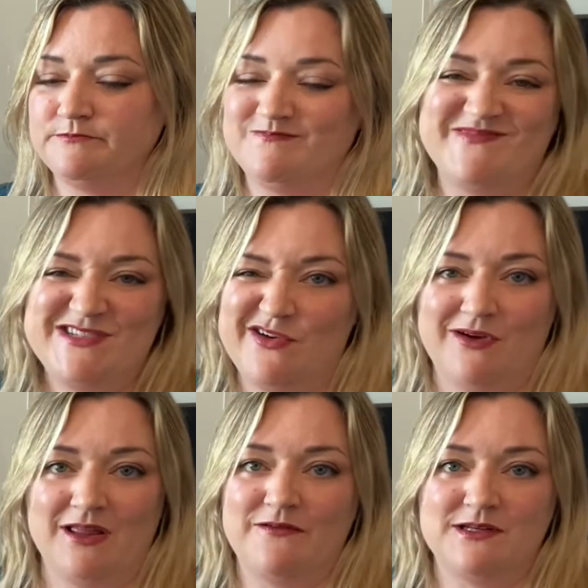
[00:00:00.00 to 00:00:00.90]
it's not
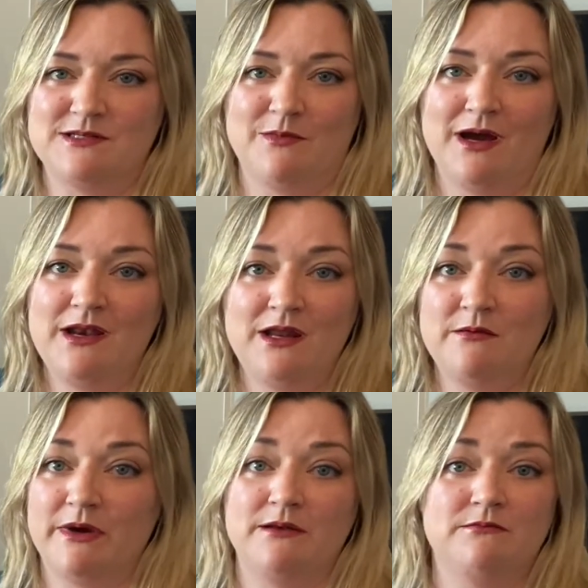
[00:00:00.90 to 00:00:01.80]
relevant to mining,
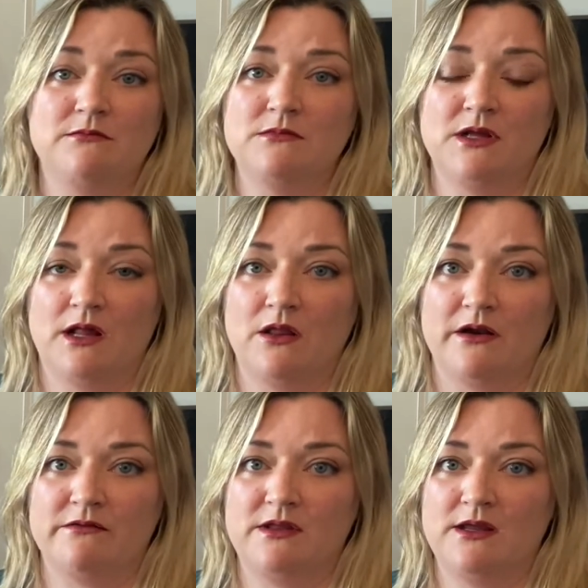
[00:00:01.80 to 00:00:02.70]
but a
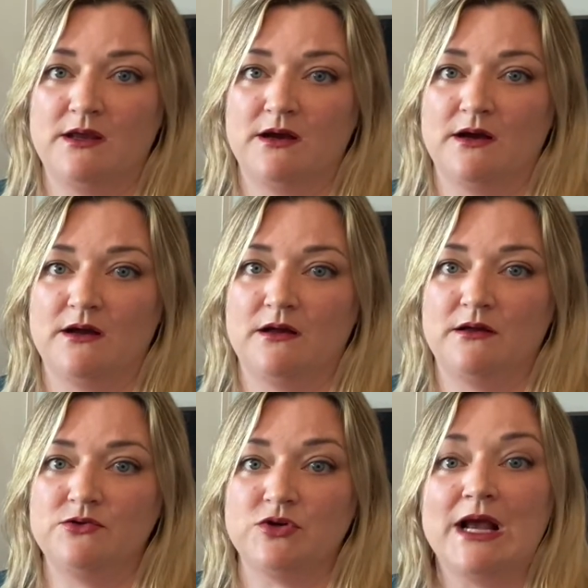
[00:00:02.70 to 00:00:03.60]
lot of
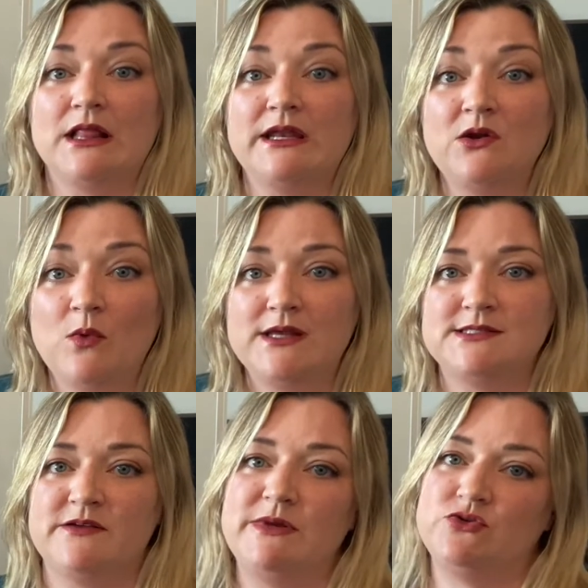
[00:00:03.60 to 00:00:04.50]
the dry cleaning
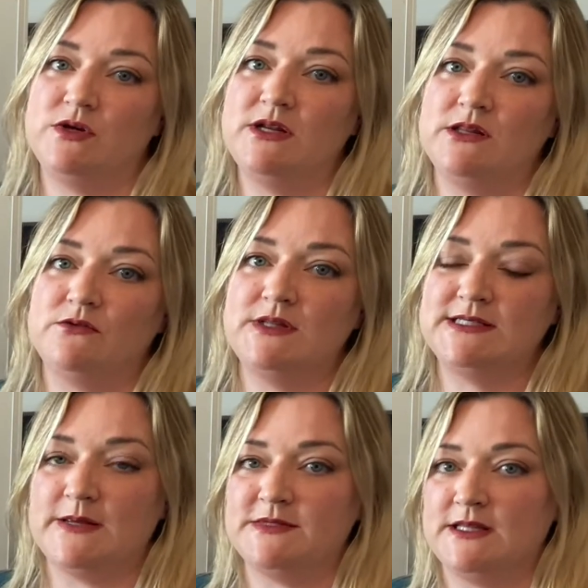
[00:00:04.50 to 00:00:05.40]
waste have been treated through these
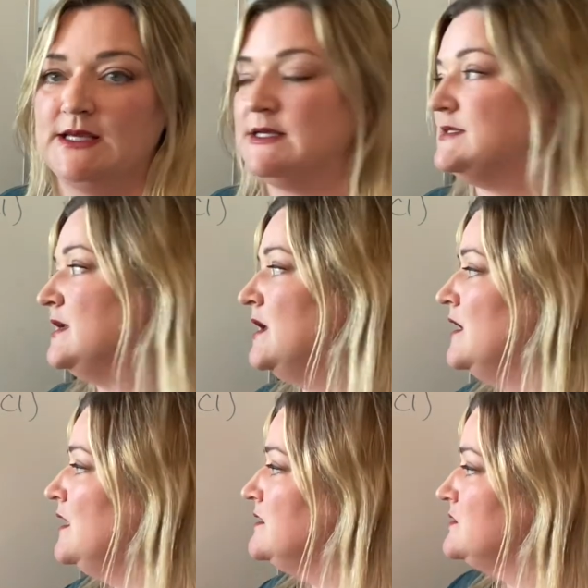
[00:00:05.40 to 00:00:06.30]
types of things.
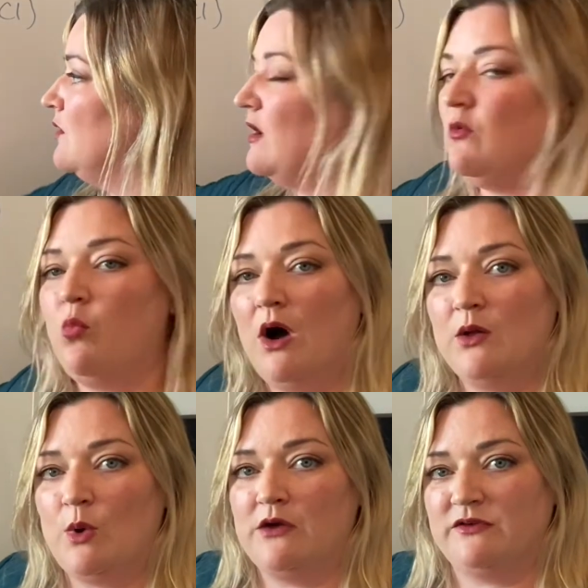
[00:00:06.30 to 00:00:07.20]
So a
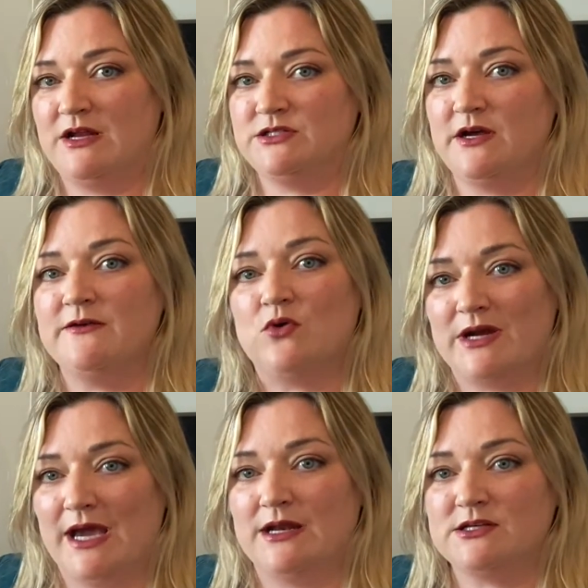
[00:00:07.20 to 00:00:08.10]
wide range of
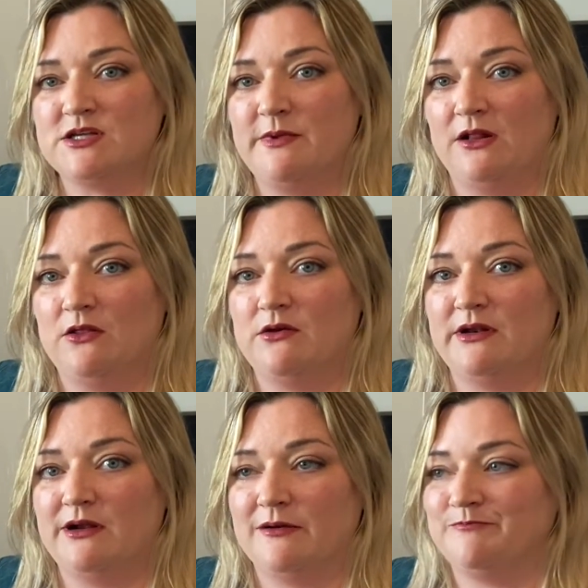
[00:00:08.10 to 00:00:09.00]
organics could be included in
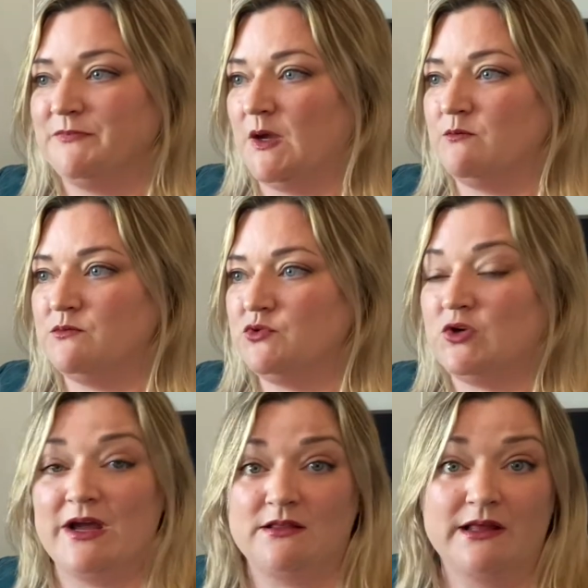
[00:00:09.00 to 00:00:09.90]
here.
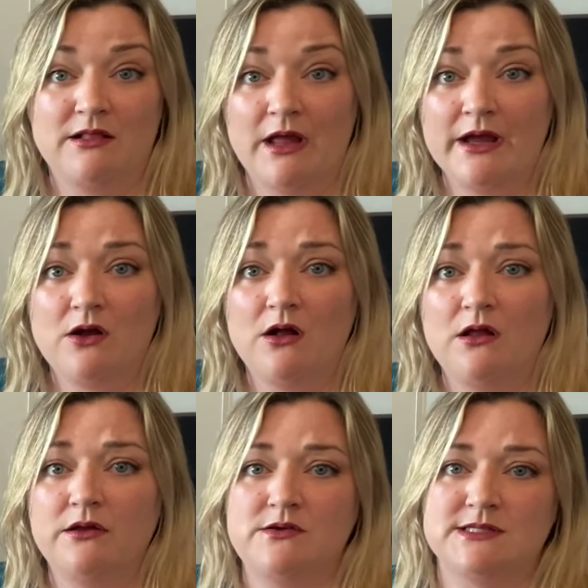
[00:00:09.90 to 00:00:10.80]
Triethylene
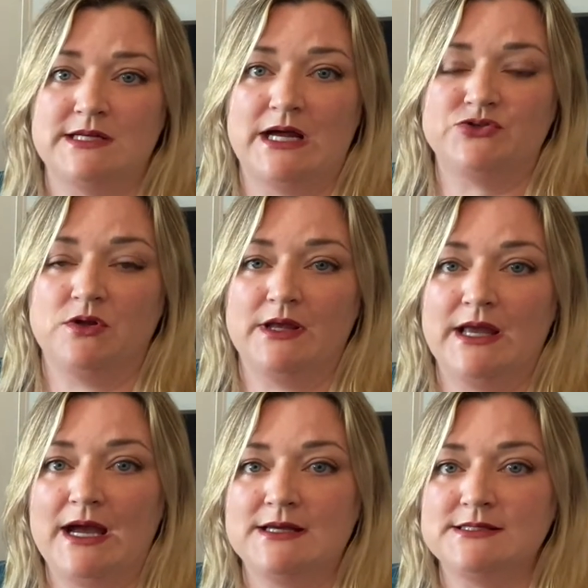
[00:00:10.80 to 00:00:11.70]
glycol used in natural
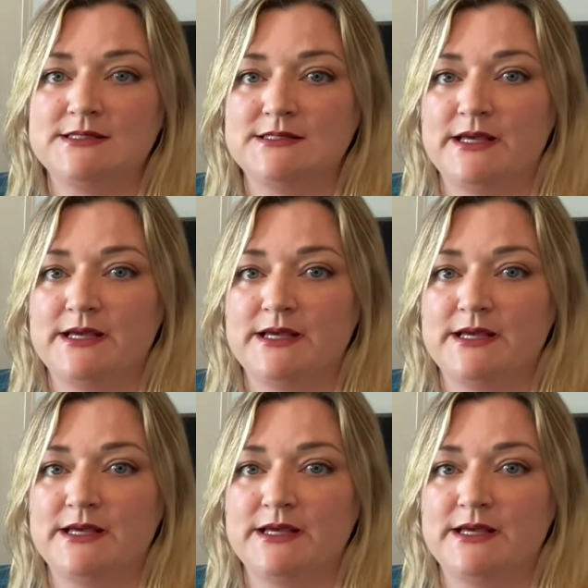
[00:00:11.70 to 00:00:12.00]
gas